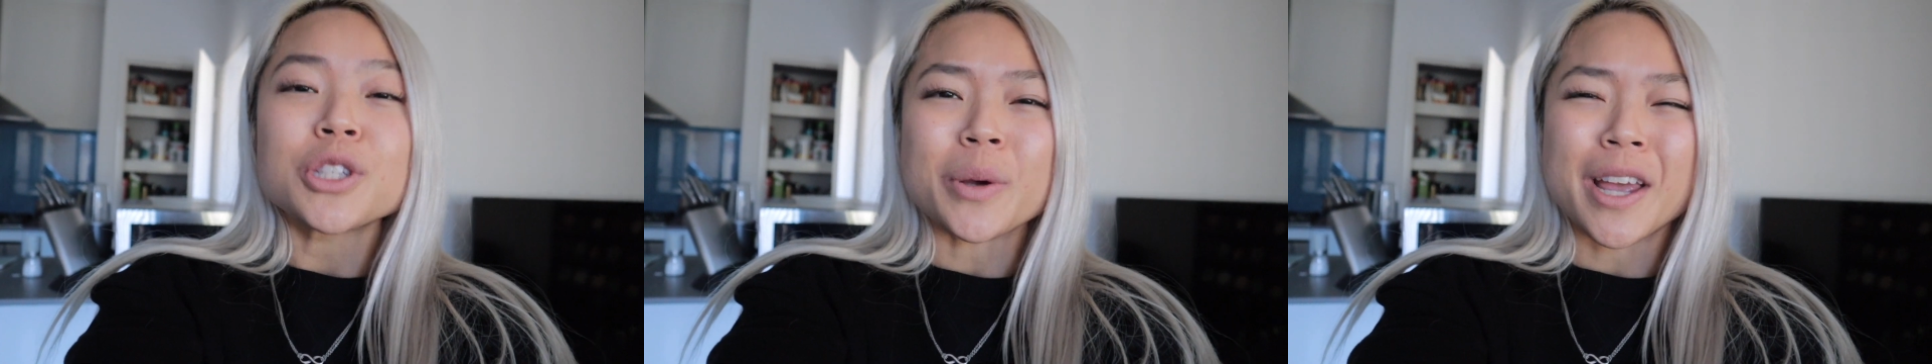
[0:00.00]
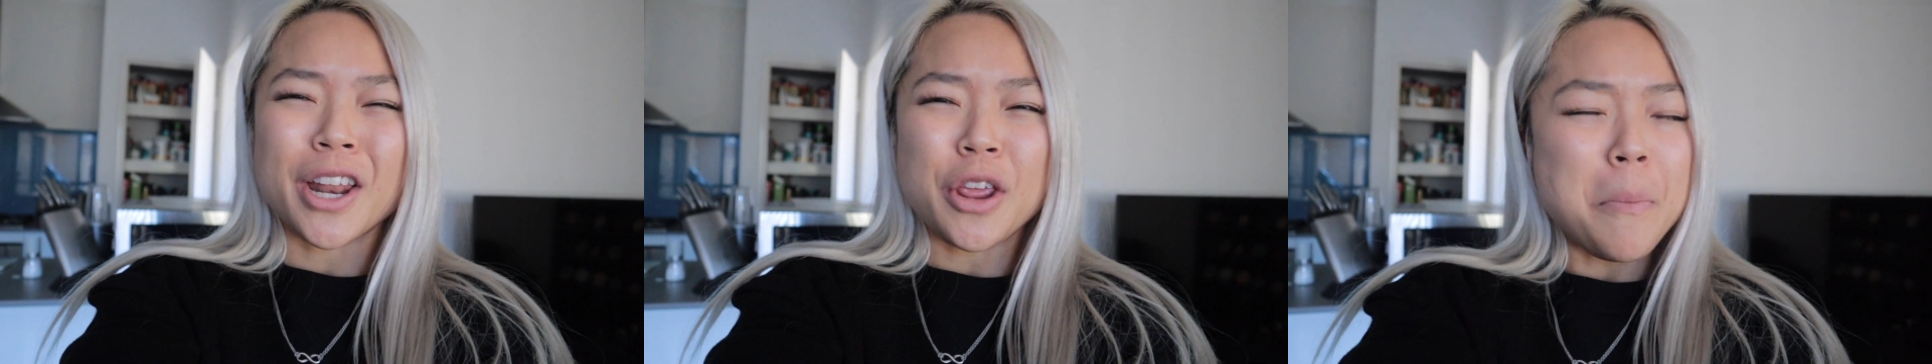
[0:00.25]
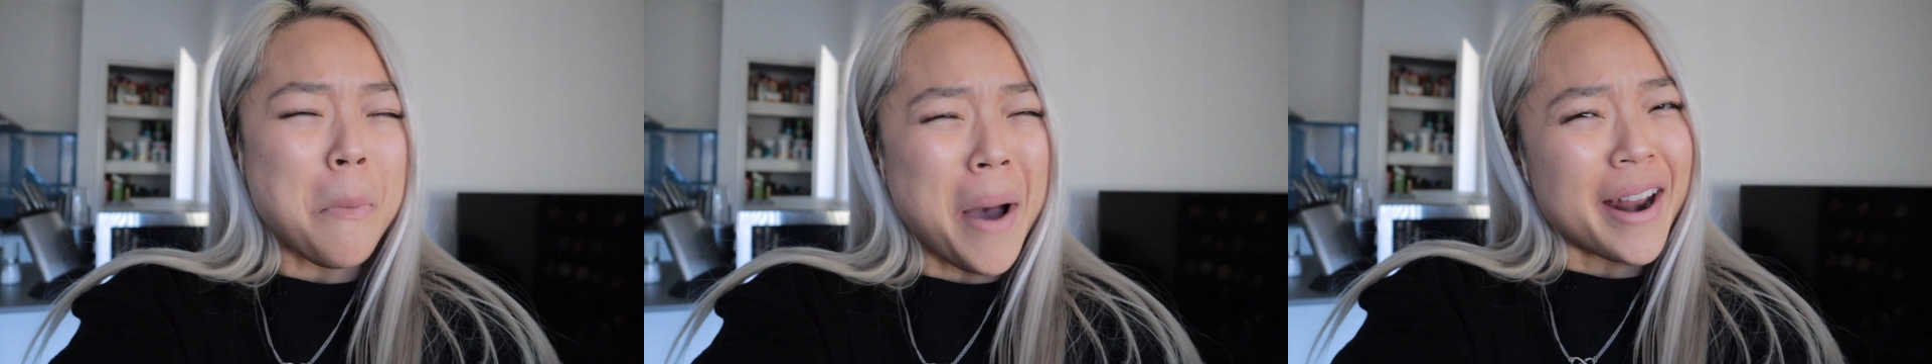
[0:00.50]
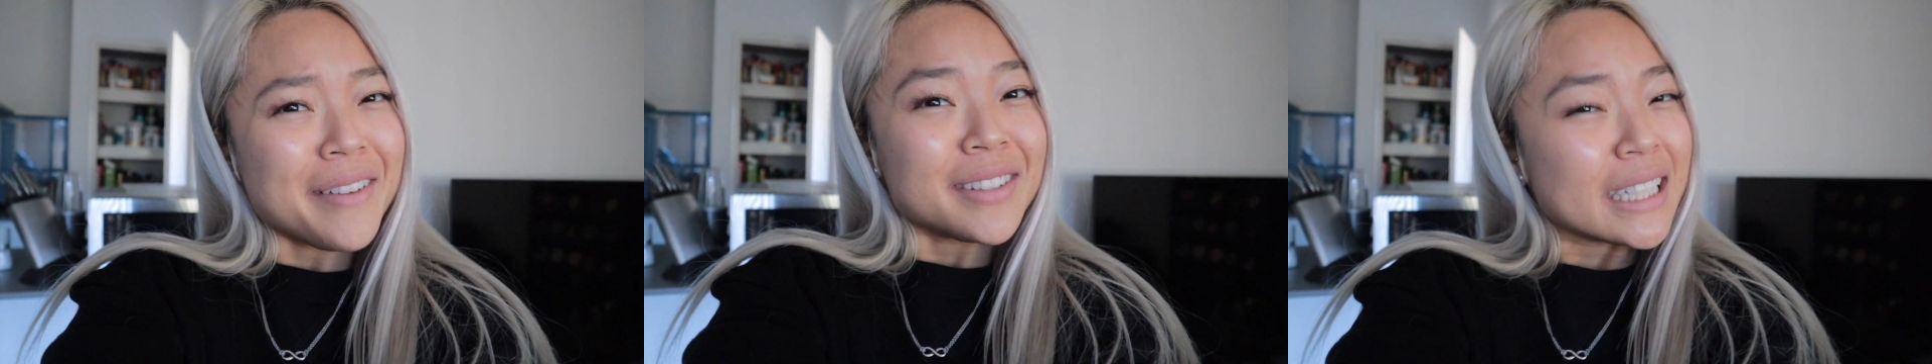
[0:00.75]
So again, you
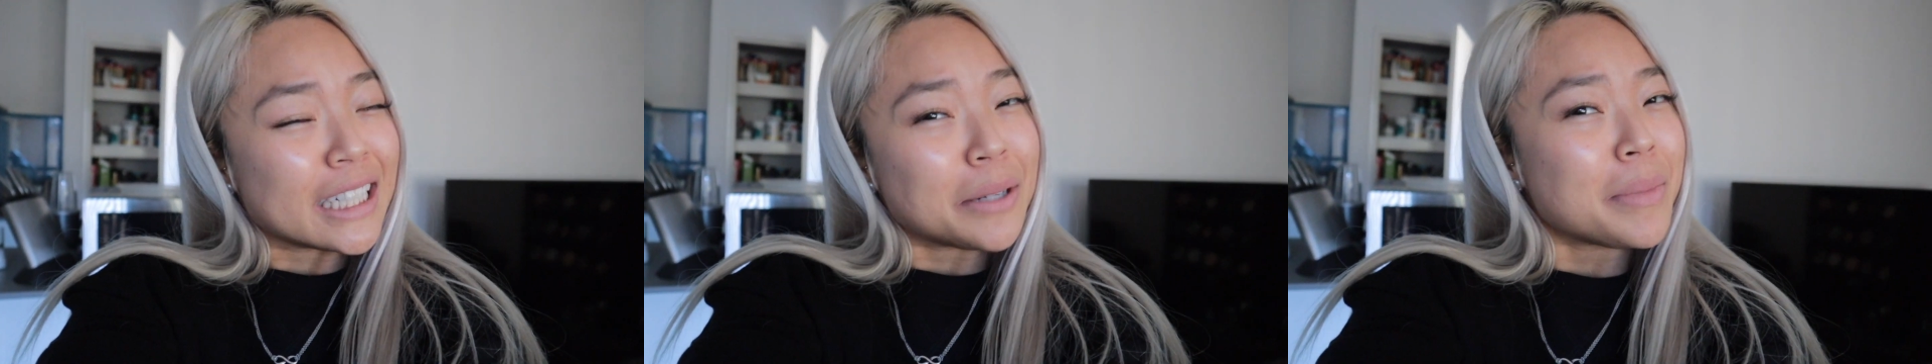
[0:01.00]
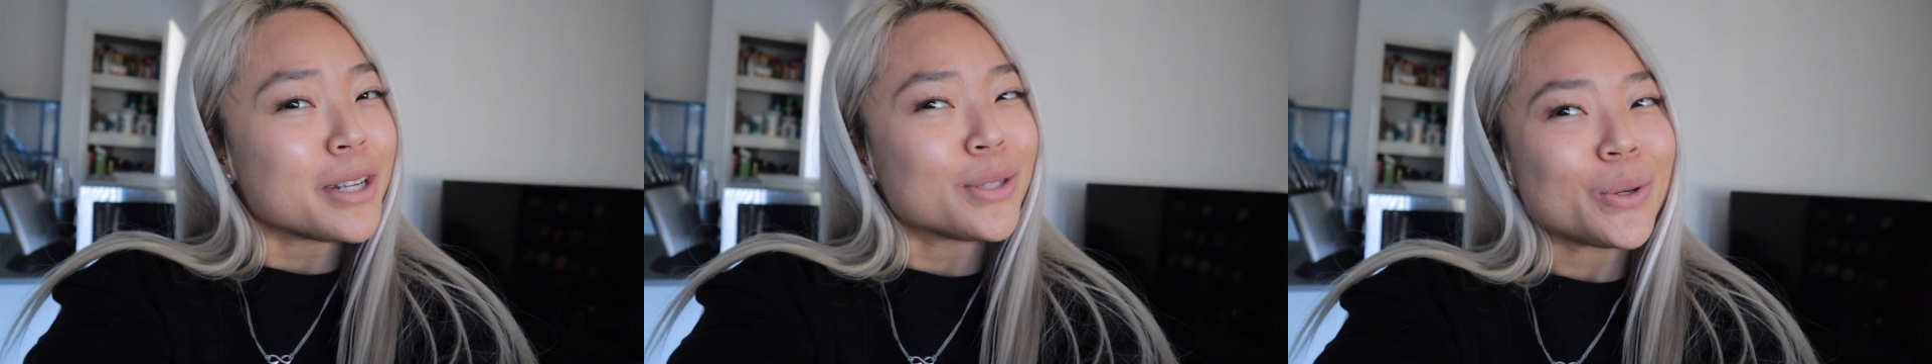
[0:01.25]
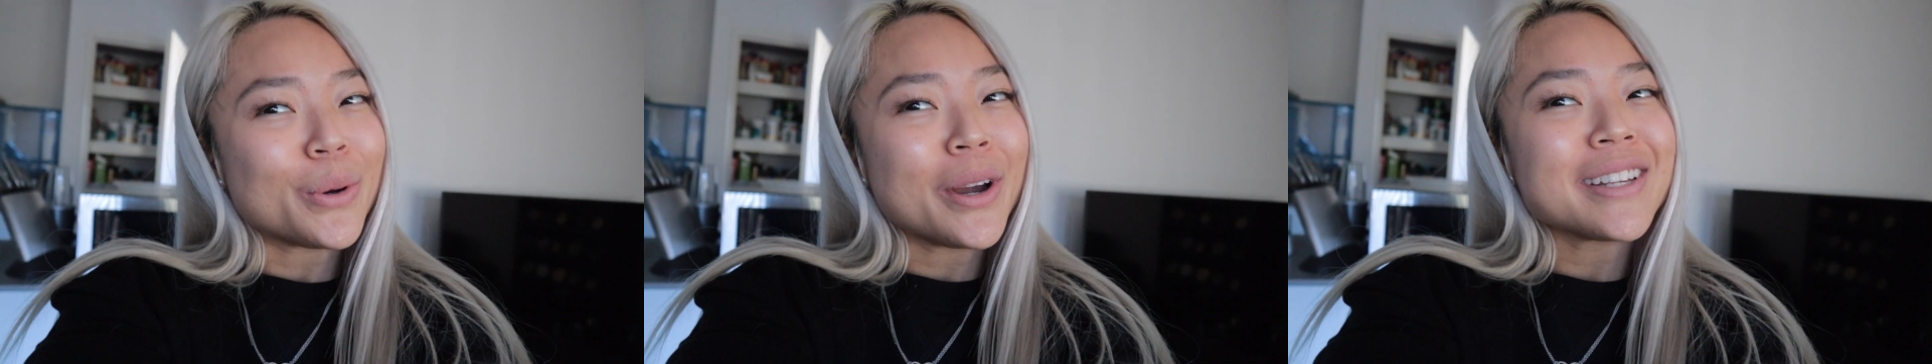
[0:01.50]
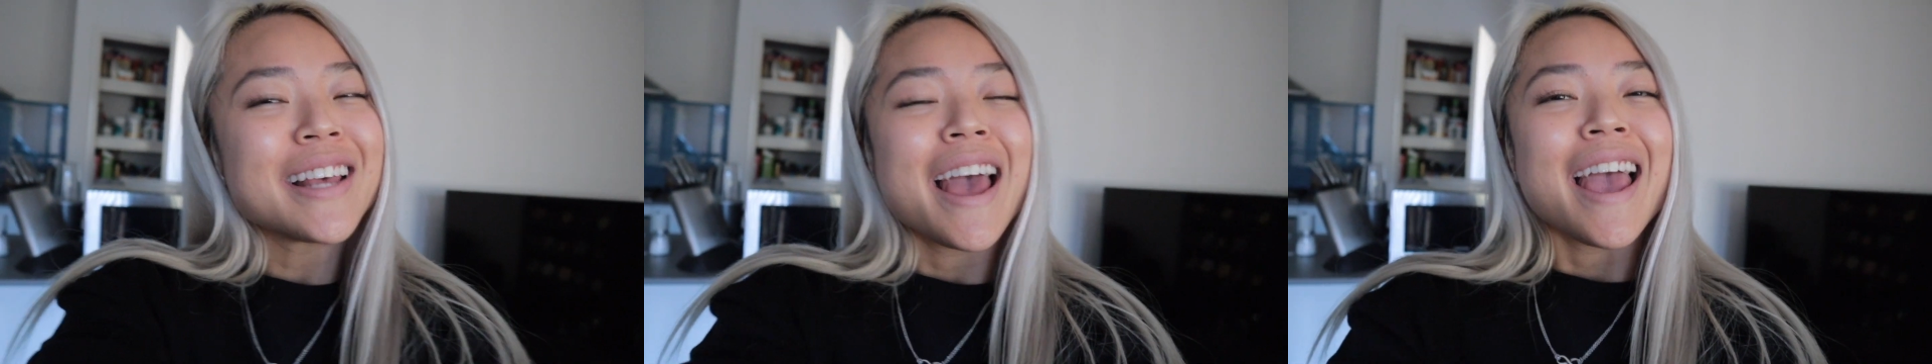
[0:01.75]
might have seen it on my
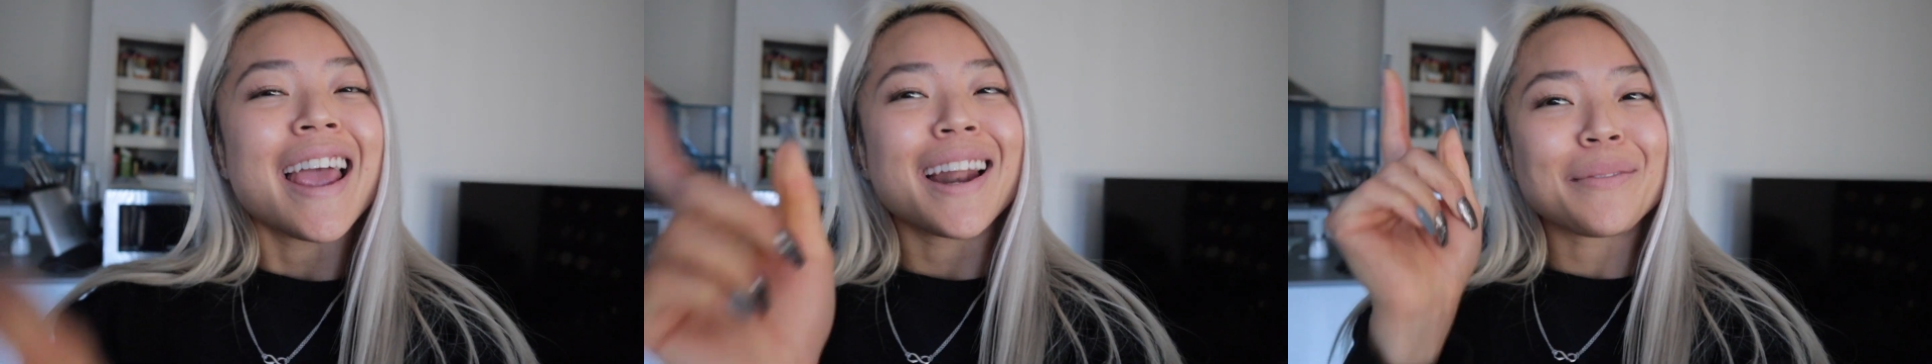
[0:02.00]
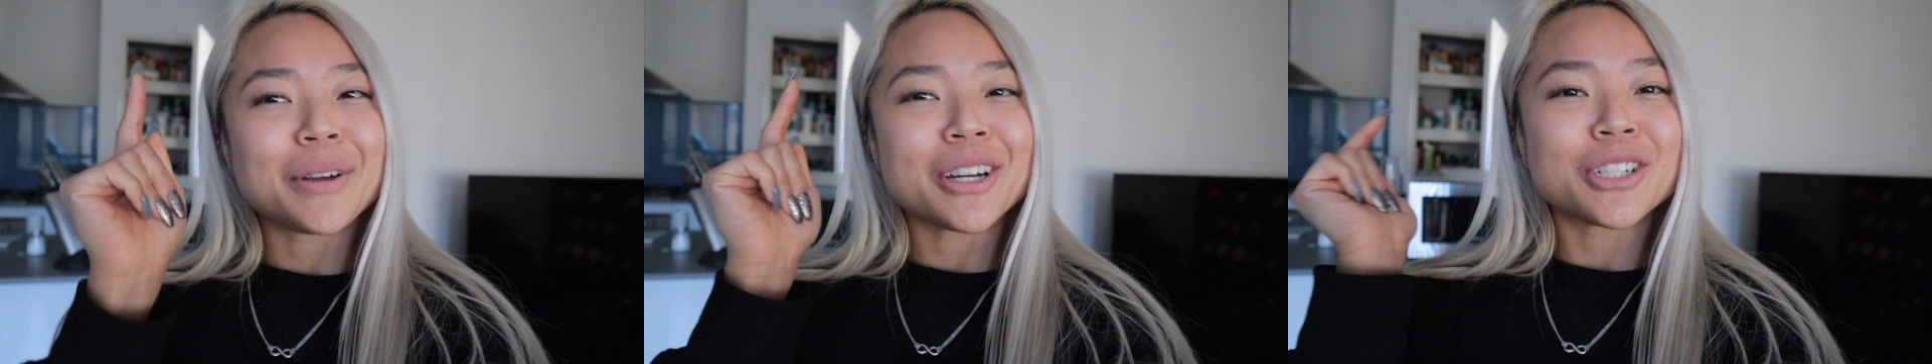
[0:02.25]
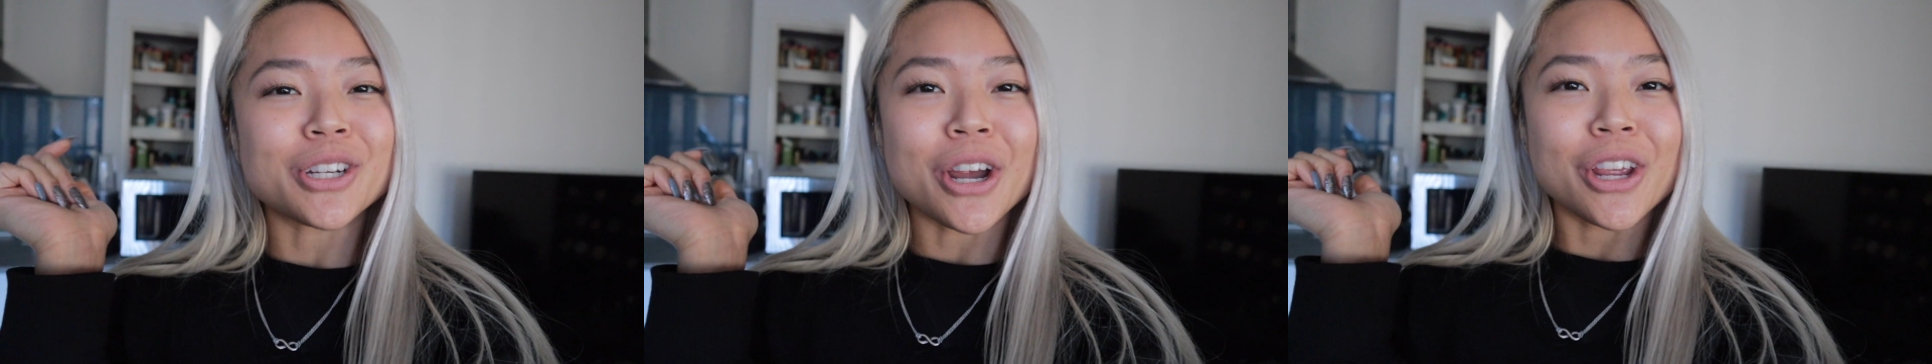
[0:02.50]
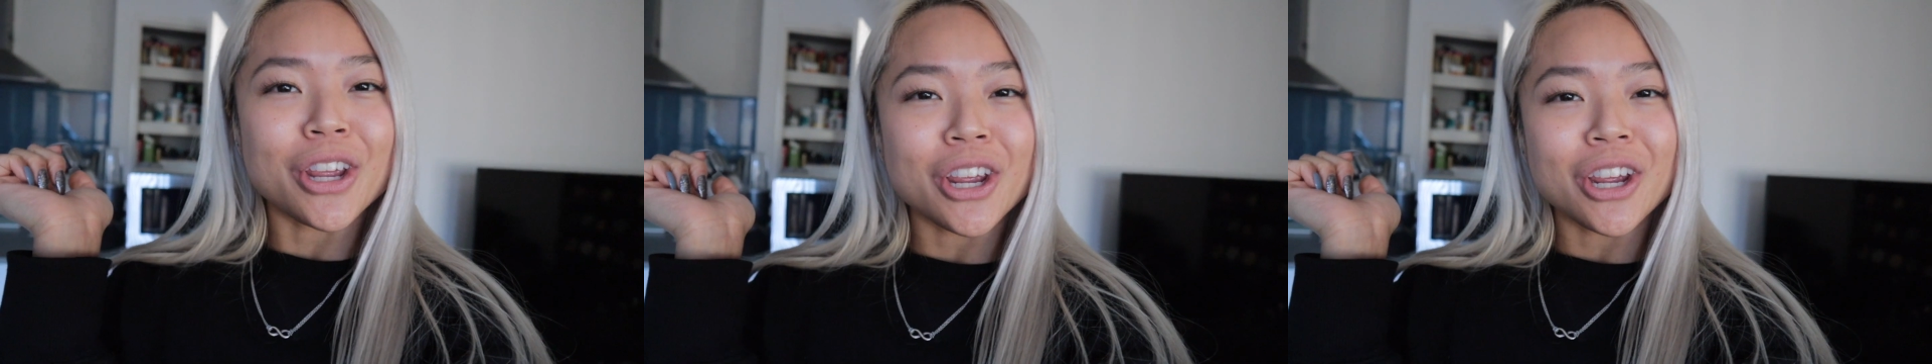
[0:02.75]
stories, and I'm gonna show
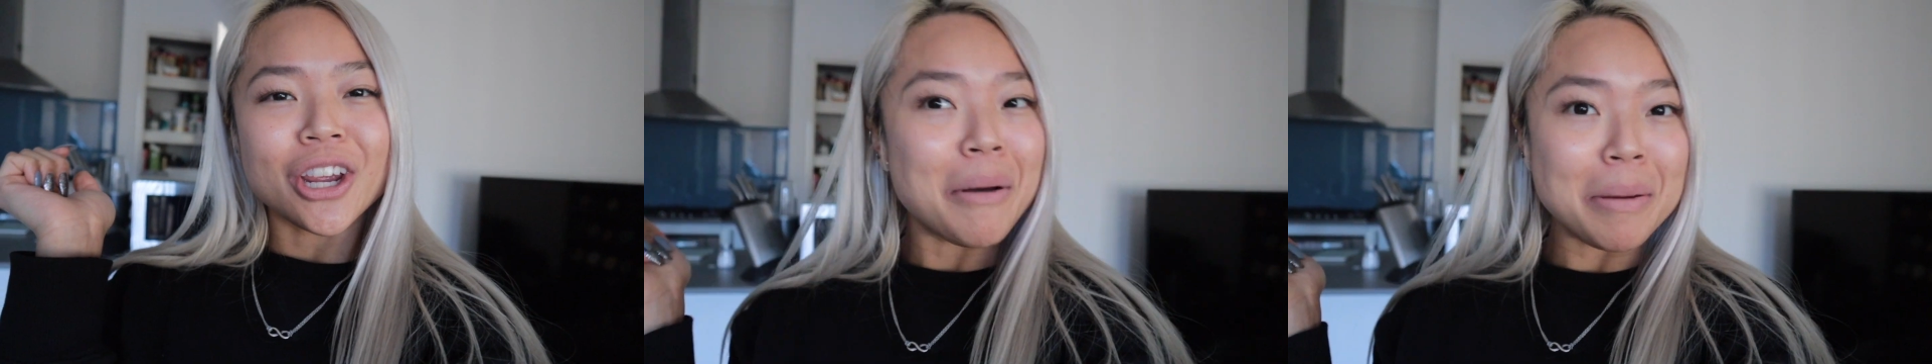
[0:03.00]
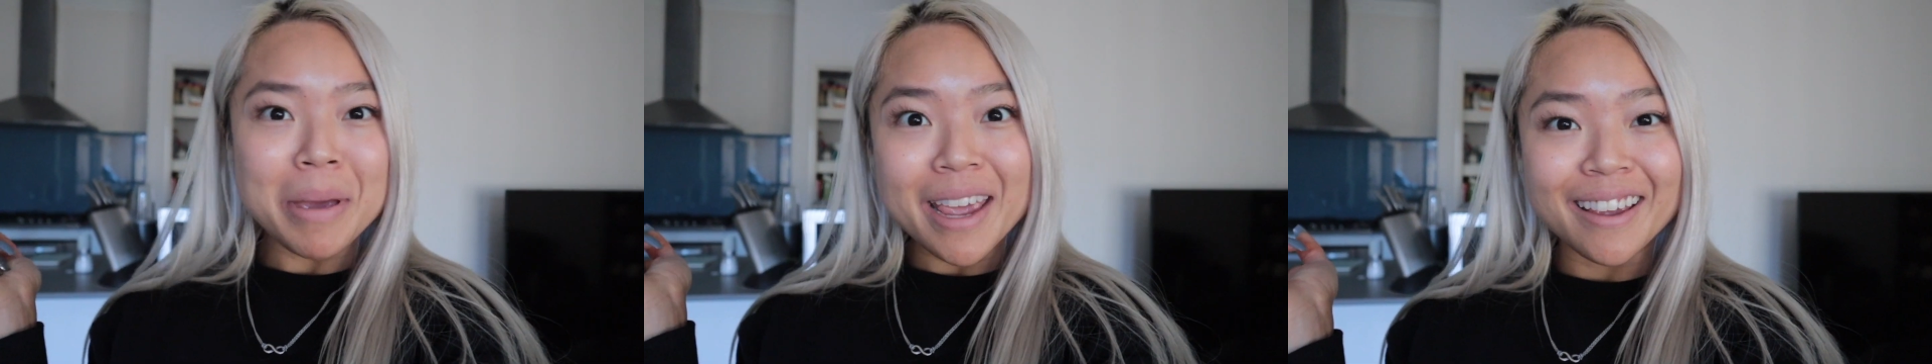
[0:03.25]
you how I make